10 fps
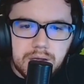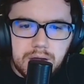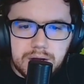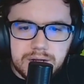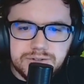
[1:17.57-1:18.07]

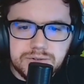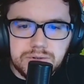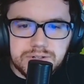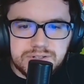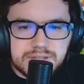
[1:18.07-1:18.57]
I also
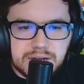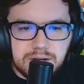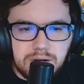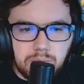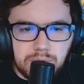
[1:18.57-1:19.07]
noticed that they
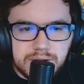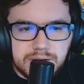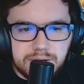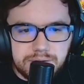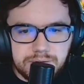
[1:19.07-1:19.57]
call
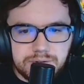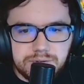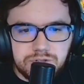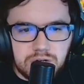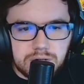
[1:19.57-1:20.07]

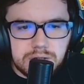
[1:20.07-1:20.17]
1-800-JUNK